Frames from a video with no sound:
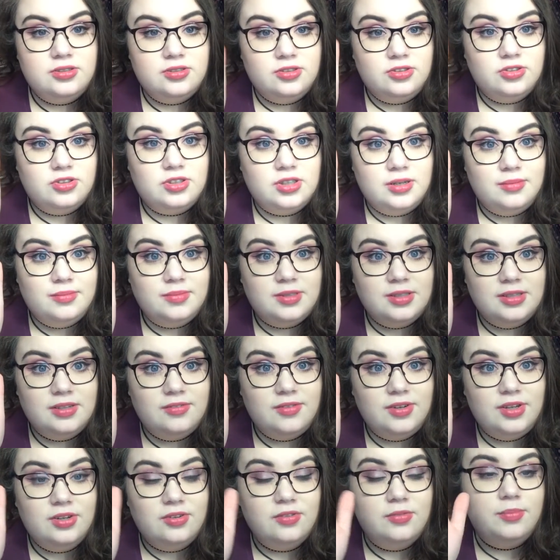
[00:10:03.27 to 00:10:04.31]
100 times in
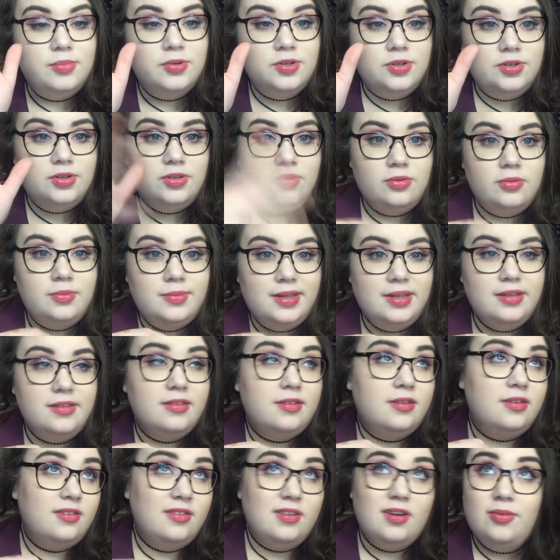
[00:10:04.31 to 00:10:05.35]
this video, but
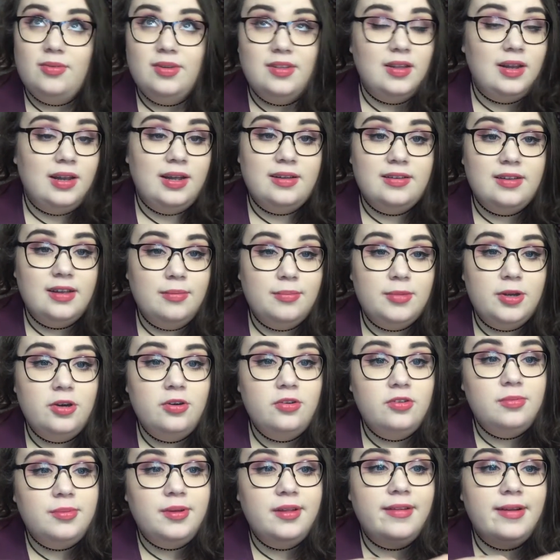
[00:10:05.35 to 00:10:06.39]
there's always a link down
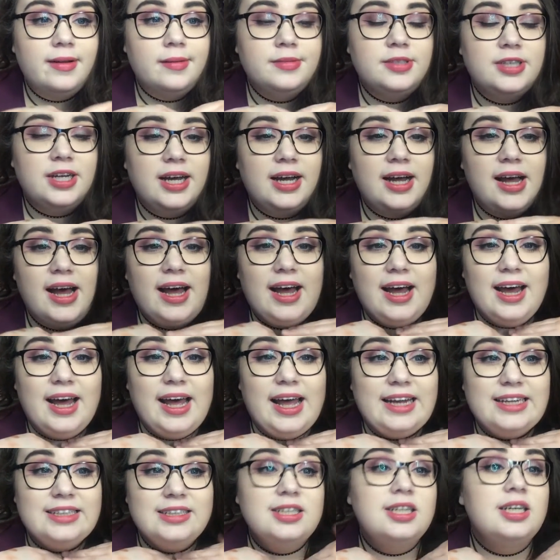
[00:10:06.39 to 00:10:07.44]
below to my Snapchat,
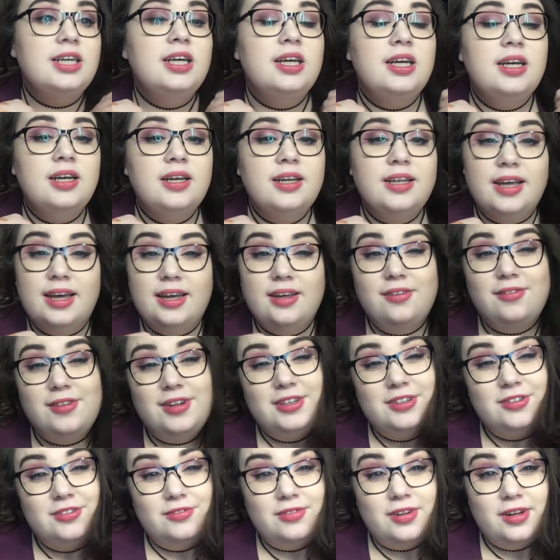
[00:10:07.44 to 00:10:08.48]
and yeah, you
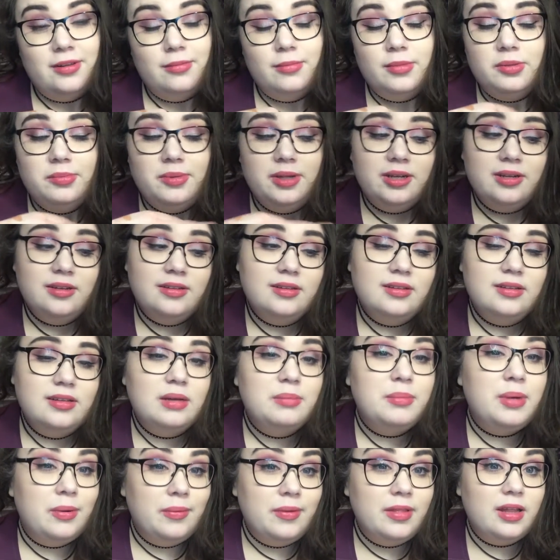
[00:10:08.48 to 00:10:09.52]
really should follow me because
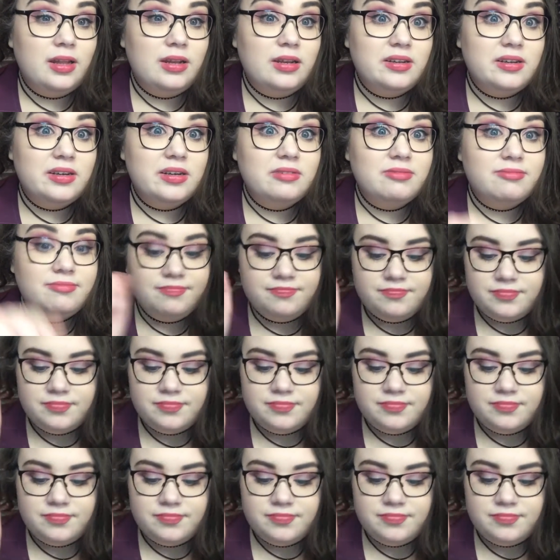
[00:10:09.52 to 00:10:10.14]
I'm always on there.